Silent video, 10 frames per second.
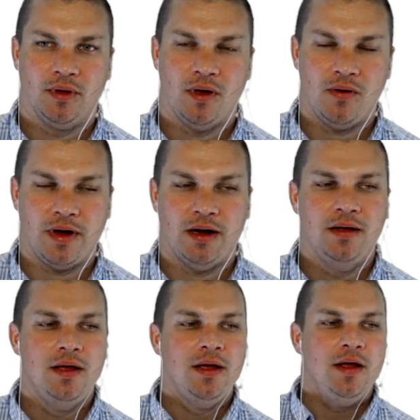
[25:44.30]
Okay.
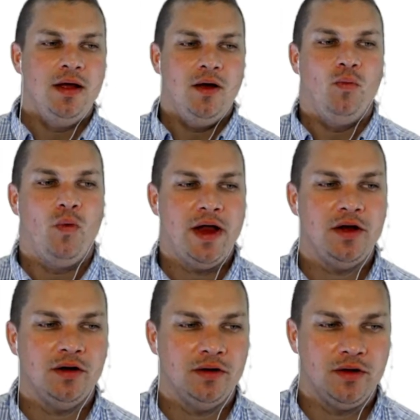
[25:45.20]
When
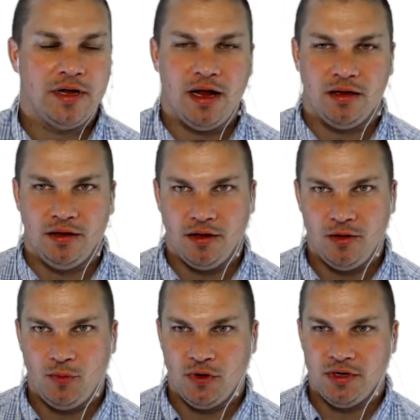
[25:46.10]
you're looking at the
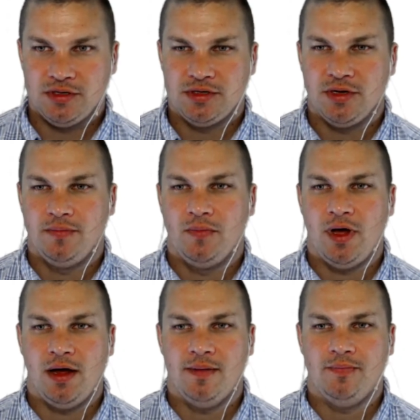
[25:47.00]
load boards,
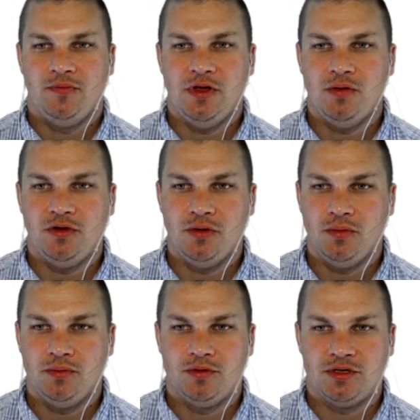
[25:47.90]
do you
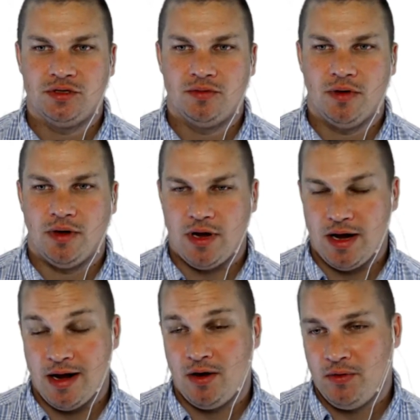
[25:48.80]
do just,
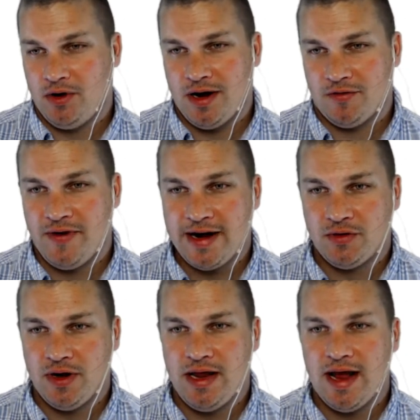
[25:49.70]
I know you're not
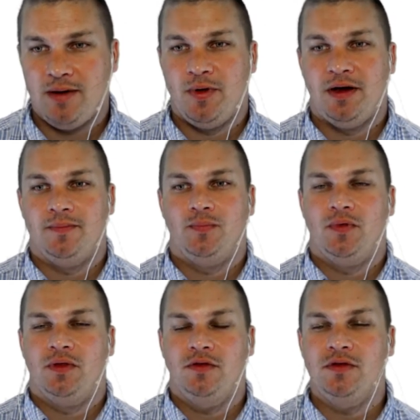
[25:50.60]
factoring yet, but
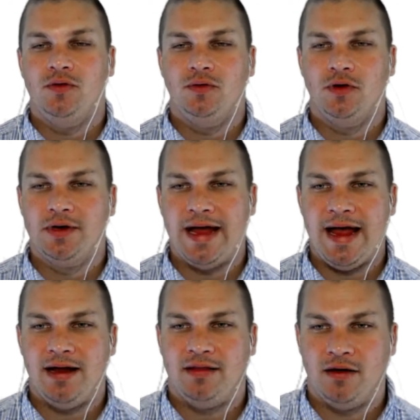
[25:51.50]
do you look
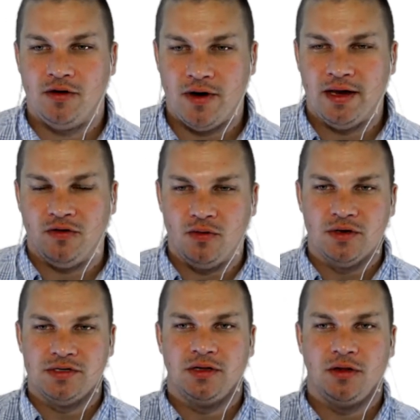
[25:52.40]
at their credit
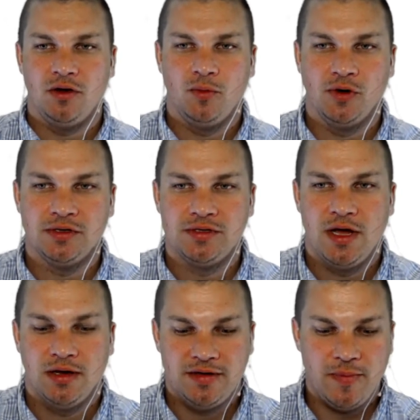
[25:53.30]
scores on the load boards?
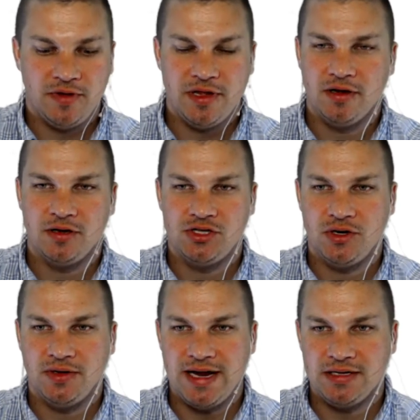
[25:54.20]
Typically, they're going to show
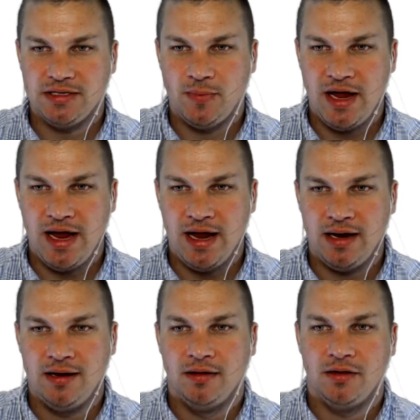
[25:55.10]
you days to
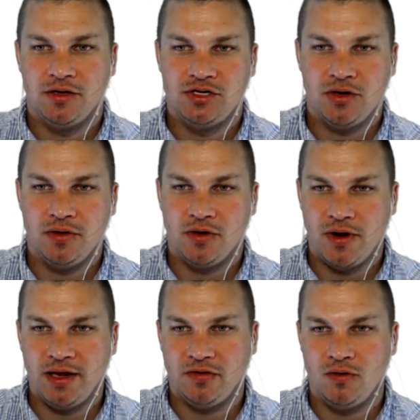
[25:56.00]
pay. They're going to show you a
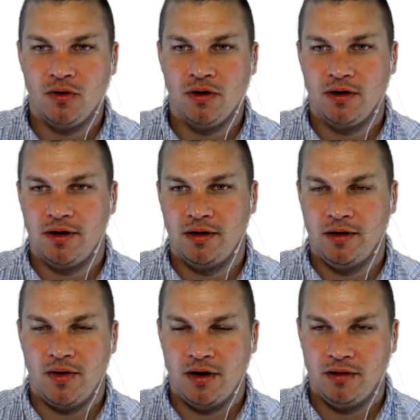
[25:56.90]
credit score,
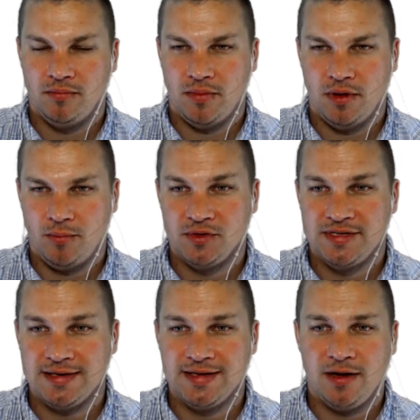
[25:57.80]
on a
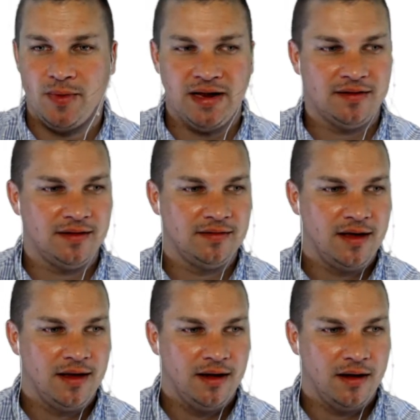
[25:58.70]
percentile basis.
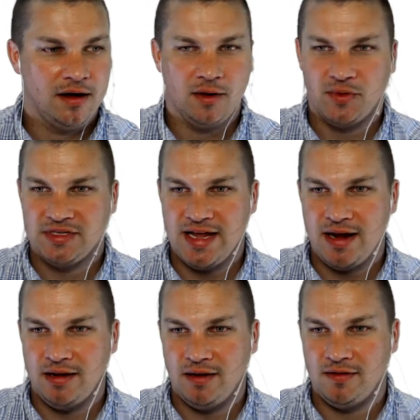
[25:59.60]

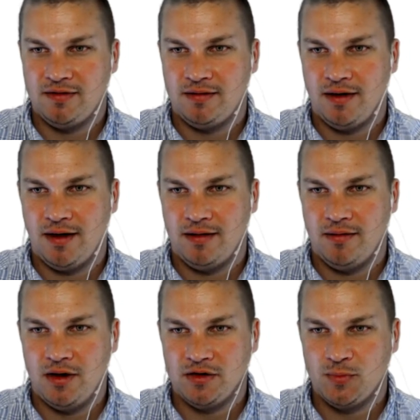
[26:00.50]
100% is,
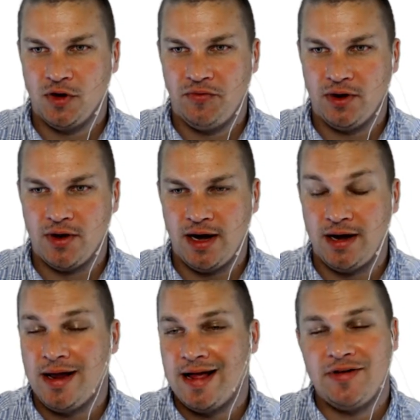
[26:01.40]
is perfect credit.